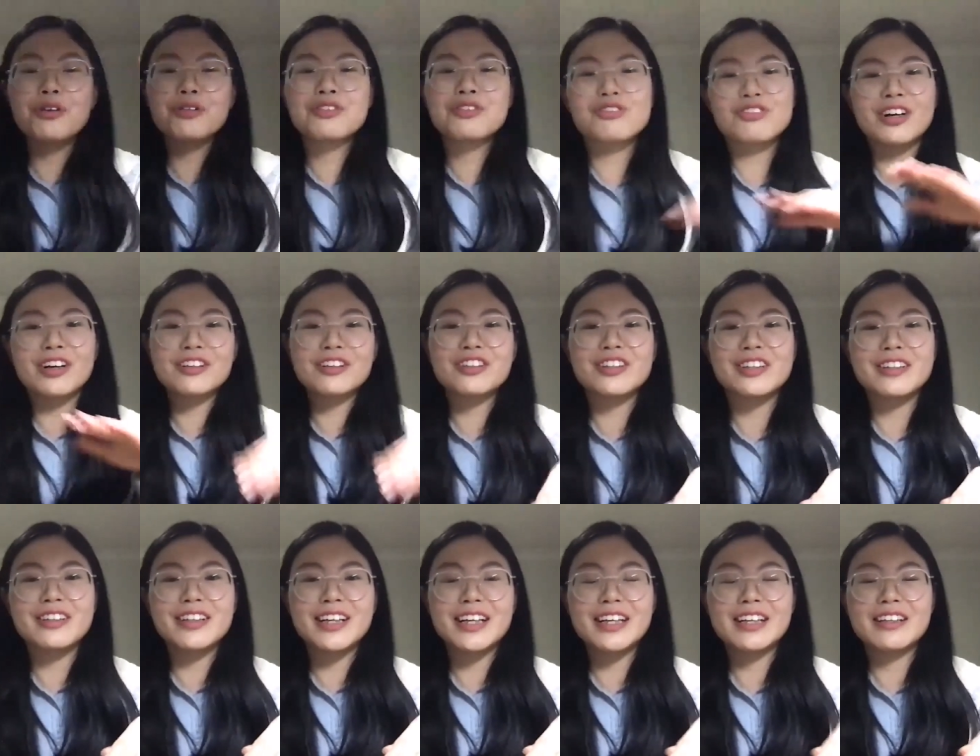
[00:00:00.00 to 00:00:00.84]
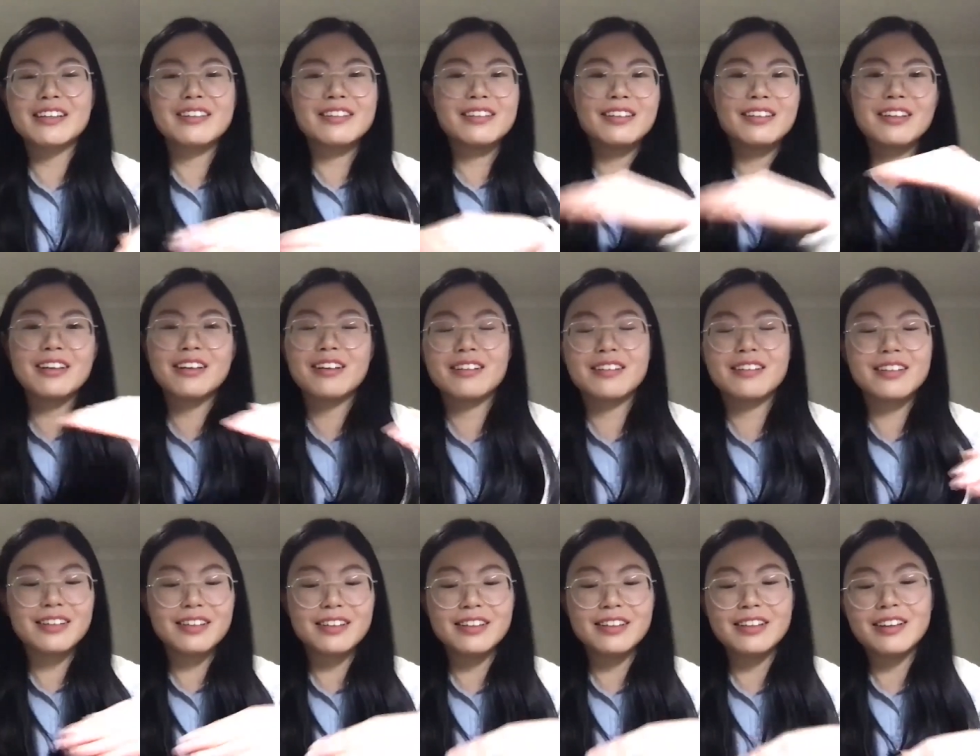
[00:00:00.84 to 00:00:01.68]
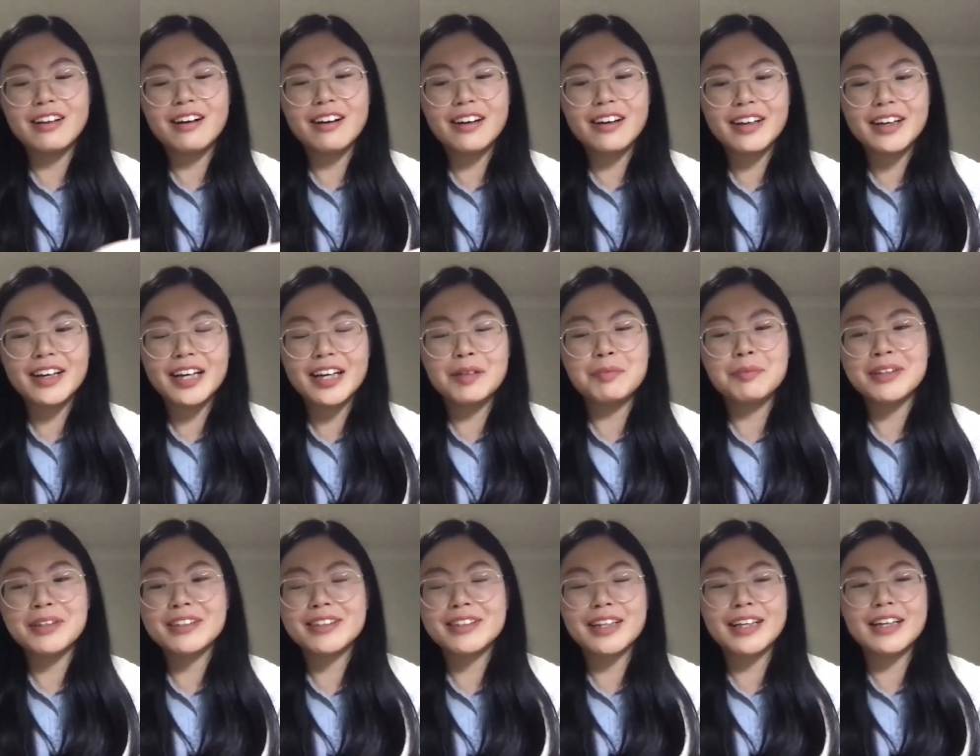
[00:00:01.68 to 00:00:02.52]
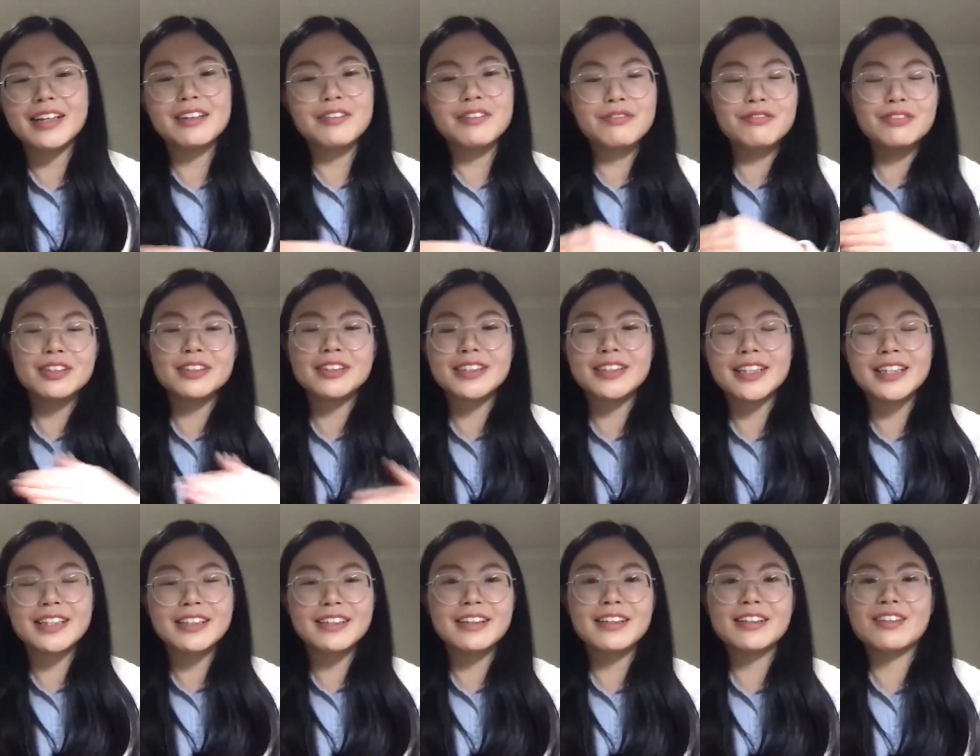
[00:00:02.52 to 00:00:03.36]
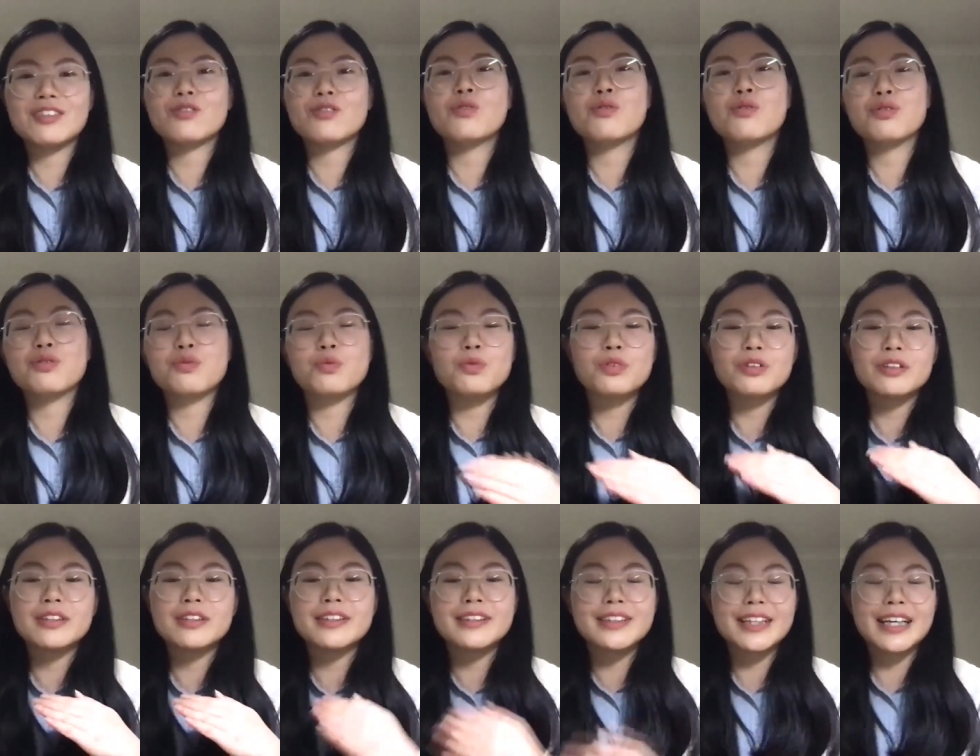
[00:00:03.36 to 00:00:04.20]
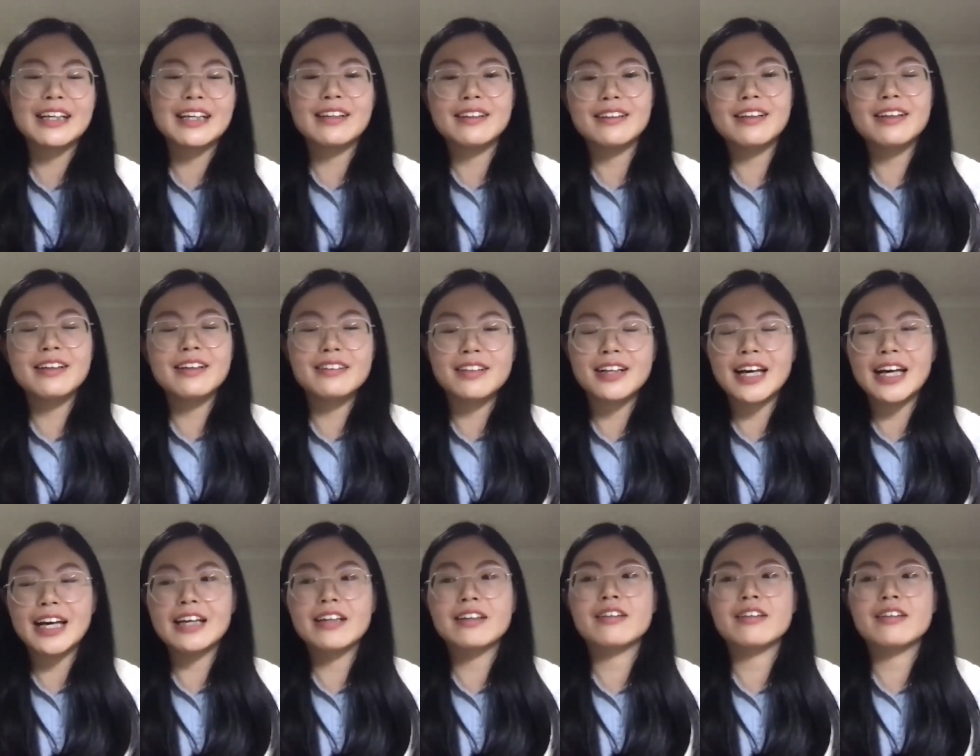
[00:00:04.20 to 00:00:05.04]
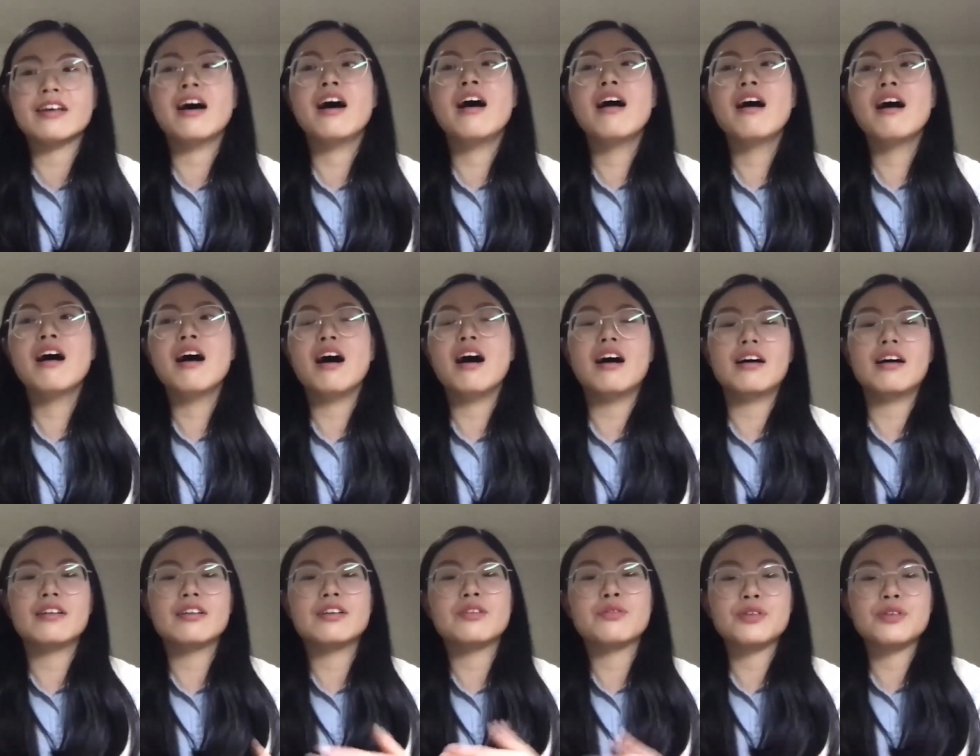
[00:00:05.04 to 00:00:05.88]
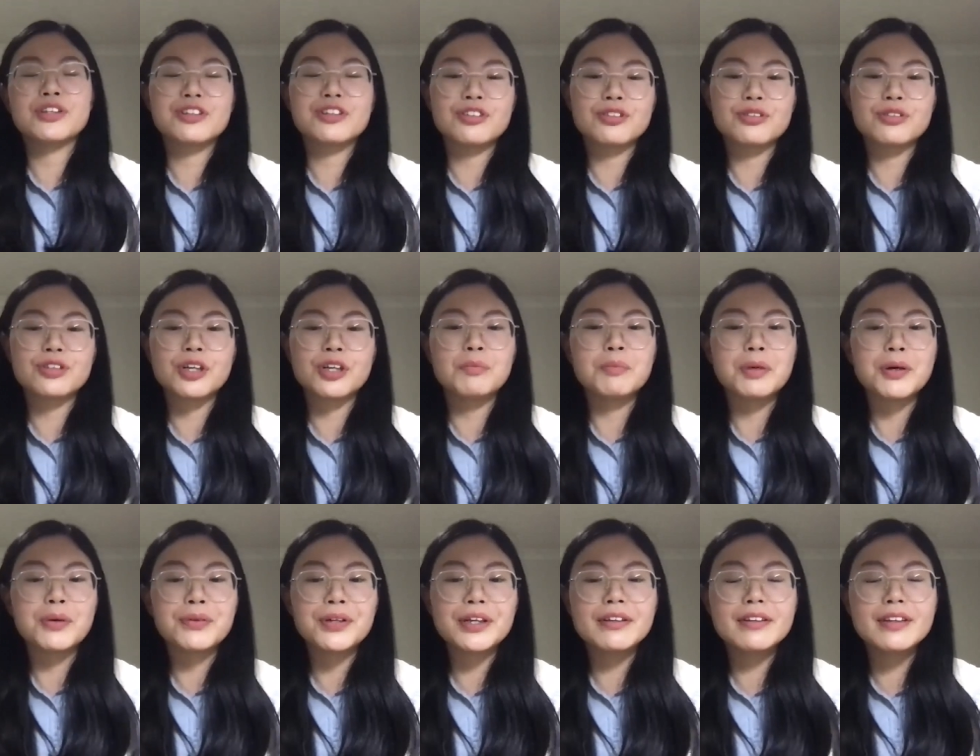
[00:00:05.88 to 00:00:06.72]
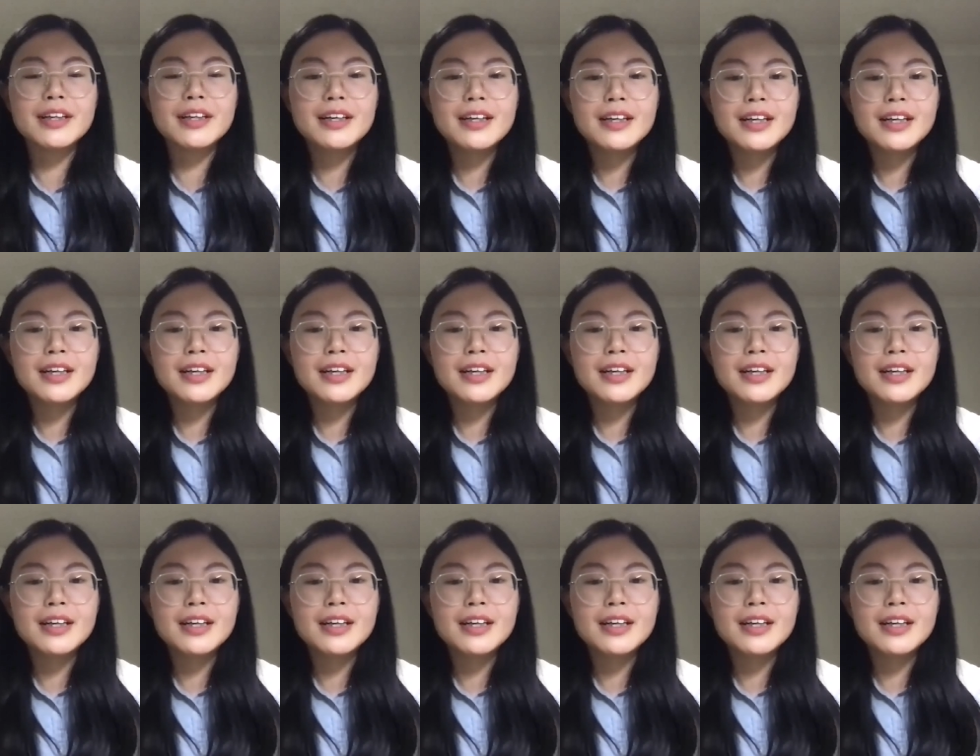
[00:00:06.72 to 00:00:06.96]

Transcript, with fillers: structure is like Emily said, the first year is coursework, the second year is uh, the research component.